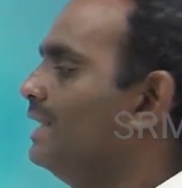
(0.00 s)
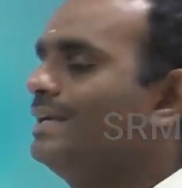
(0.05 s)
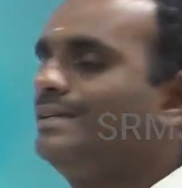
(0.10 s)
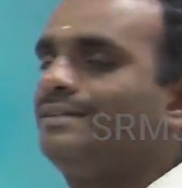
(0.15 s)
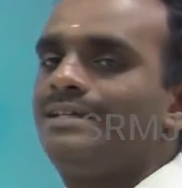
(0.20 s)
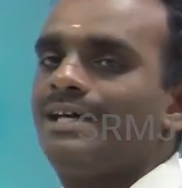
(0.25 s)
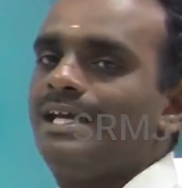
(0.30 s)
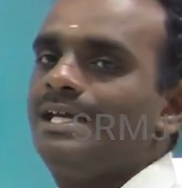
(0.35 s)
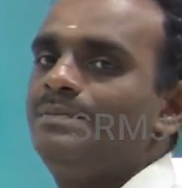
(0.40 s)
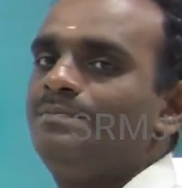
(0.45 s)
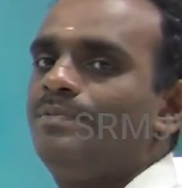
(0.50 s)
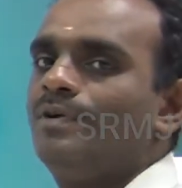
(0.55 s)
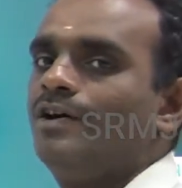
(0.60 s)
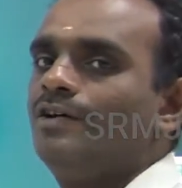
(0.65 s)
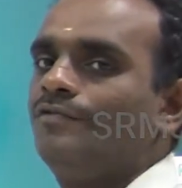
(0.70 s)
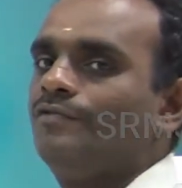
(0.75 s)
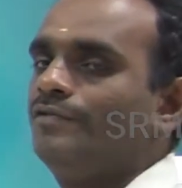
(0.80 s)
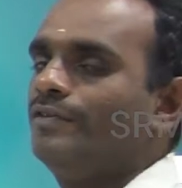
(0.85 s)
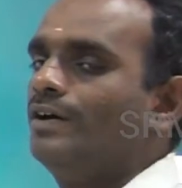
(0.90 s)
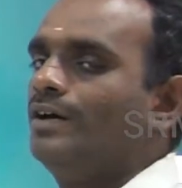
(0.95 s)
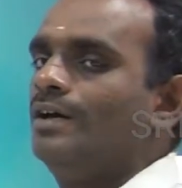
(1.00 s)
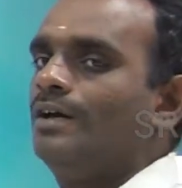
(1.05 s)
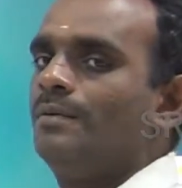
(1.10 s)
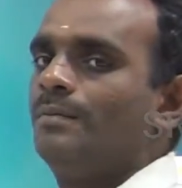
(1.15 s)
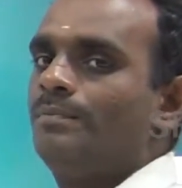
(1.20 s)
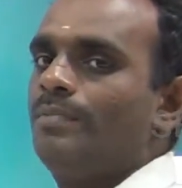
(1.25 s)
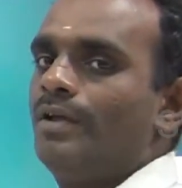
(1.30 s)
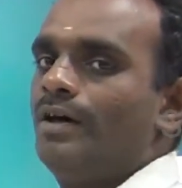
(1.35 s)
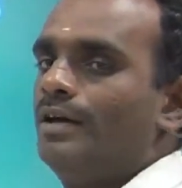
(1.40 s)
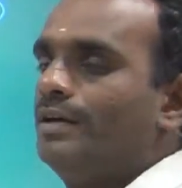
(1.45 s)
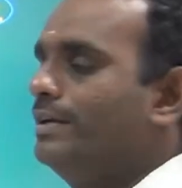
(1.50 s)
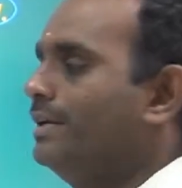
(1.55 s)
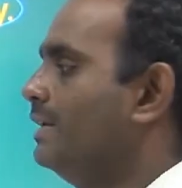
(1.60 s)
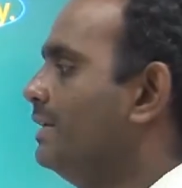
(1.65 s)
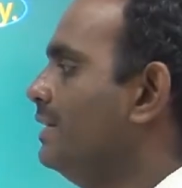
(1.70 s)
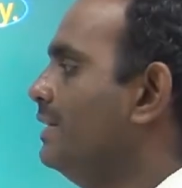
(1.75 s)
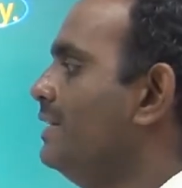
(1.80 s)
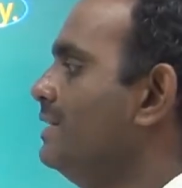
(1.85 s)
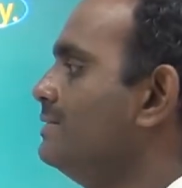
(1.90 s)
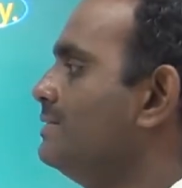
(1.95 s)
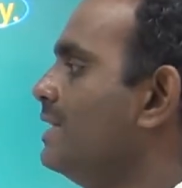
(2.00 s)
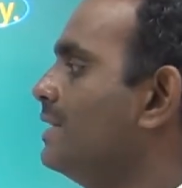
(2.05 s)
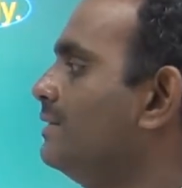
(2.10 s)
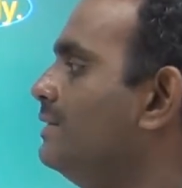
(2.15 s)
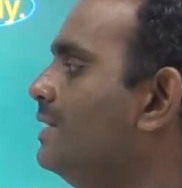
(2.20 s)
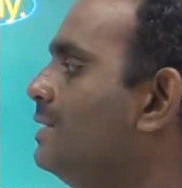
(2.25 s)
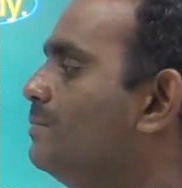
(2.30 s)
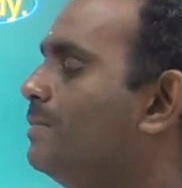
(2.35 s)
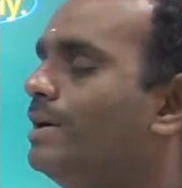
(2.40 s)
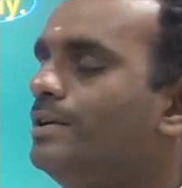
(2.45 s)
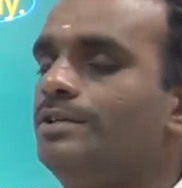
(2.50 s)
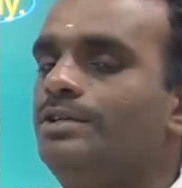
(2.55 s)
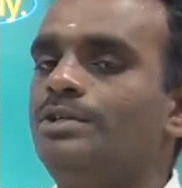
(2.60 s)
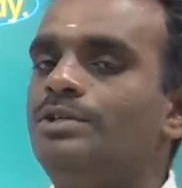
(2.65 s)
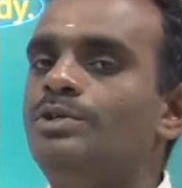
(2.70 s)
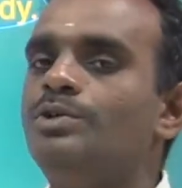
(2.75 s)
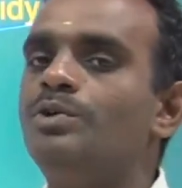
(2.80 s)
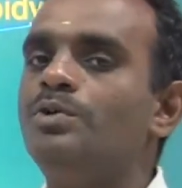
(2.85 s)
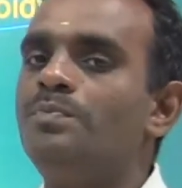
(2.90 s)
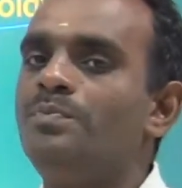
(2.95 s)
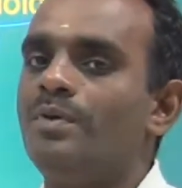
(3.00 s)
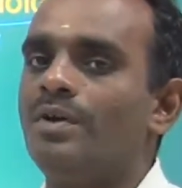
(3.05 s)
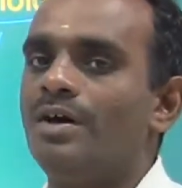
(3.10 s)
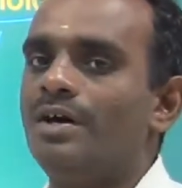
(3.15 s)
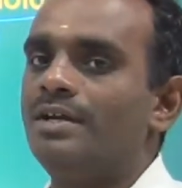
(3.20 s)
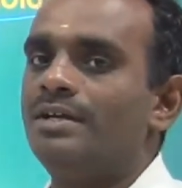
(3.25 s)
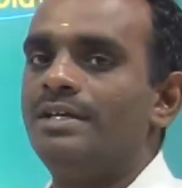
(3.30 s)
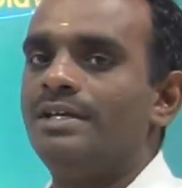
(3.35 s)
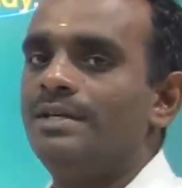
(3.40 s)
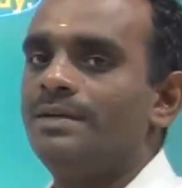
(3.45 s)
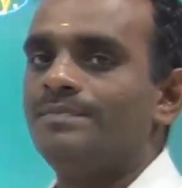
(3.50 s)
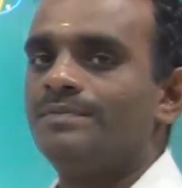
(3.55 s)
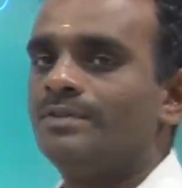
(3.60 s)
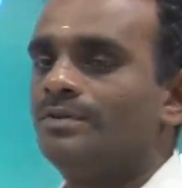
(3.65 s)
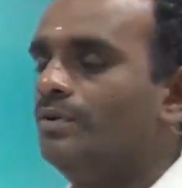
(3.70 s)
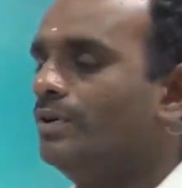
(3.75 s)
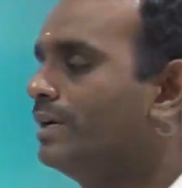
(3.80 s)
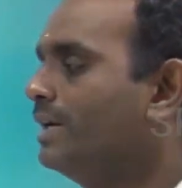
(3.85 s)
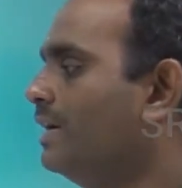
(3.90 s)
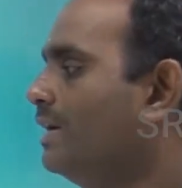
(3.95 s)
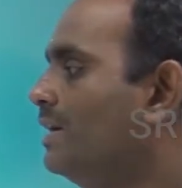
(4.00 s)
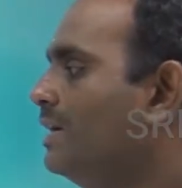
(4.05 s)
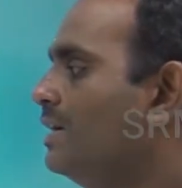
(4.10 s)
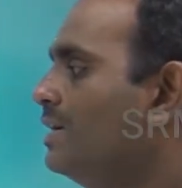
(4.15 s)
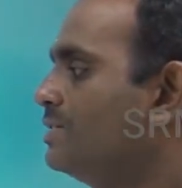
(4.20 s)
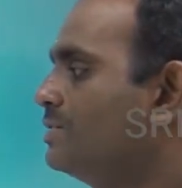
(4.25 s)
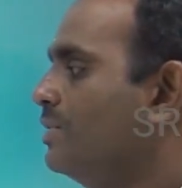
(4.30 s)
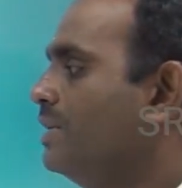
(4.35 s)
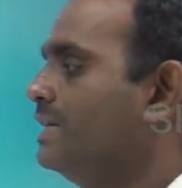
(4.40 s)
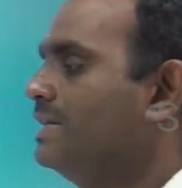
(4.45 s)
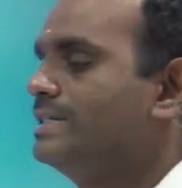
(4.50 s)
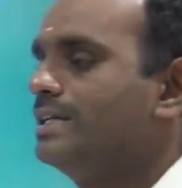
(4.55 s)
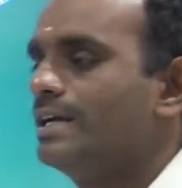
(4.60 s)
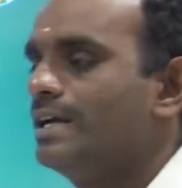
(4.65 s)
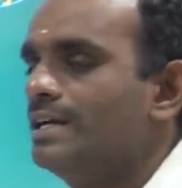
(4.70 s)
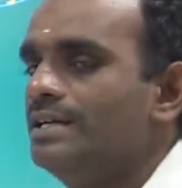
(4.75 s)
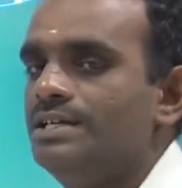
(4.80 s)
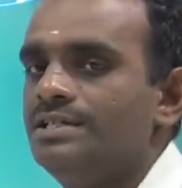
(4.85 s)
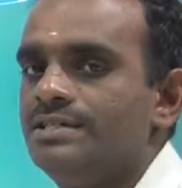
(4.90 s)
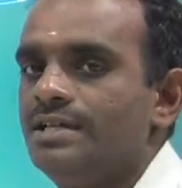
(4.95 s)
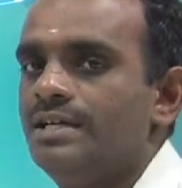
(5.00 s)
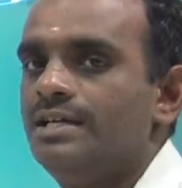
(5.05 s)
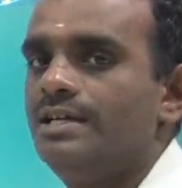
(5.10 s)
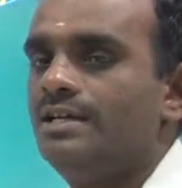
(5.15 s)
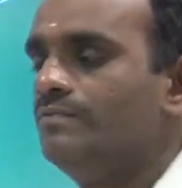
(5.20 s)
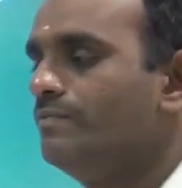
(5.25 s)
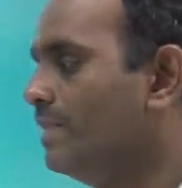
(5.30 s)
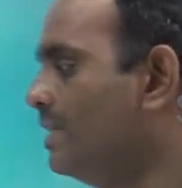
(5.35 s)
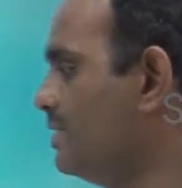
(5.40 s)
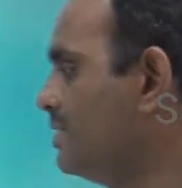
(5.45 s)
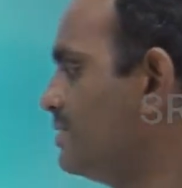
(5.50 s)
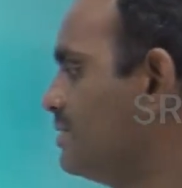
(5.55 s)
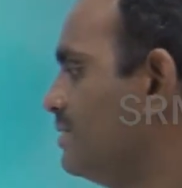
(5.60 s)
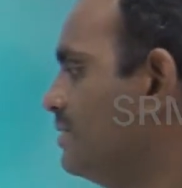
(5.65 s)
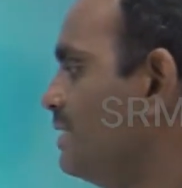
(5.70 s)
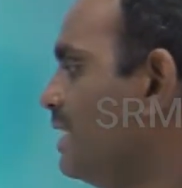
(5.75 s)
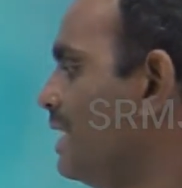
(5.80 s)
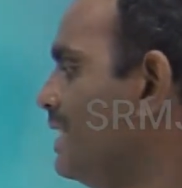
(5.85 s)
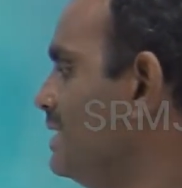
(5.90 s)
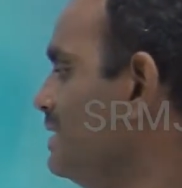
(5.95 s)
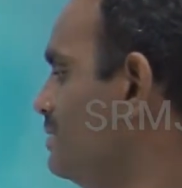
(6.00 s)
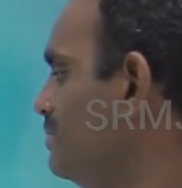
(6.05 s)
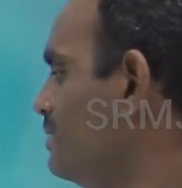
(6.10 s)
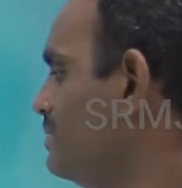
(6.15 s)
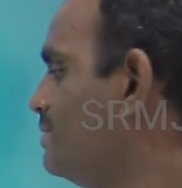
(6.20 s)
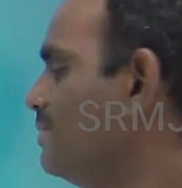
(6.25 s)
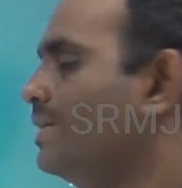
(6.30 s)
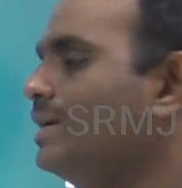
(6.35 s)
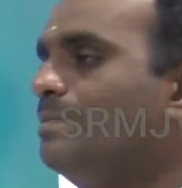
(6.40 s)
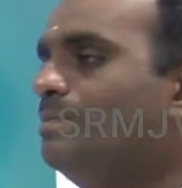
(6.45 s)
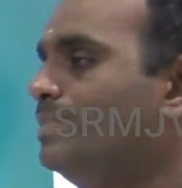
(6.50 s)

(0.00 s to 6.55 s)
That type of ploidy is nothing but euploidy. Okay. So it is a condition in which the individual